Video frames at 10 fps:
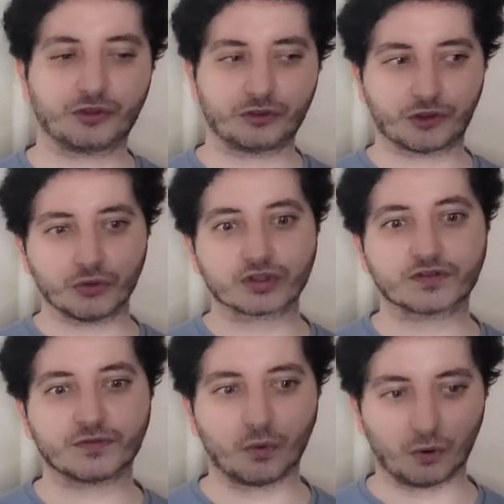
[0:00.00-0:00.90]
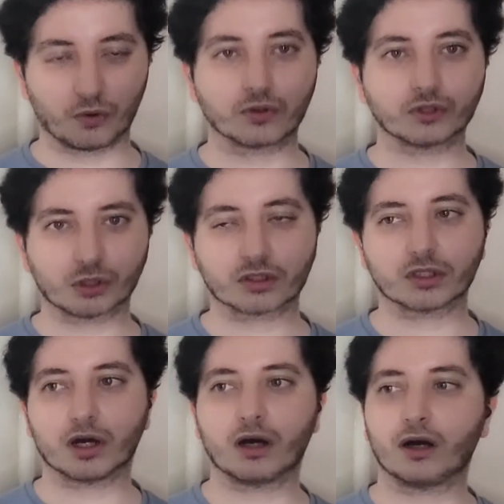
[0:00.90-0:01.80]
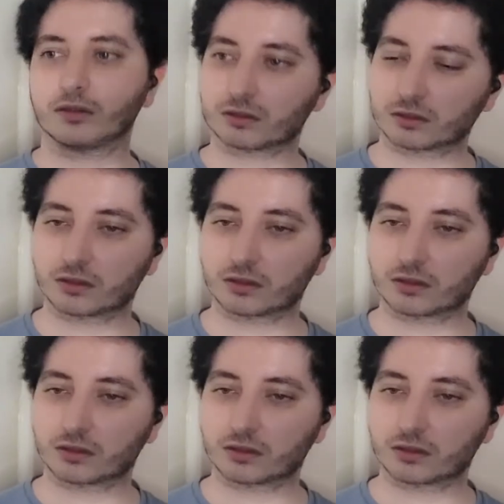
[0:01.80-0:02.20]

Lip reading: those four, Chongsun,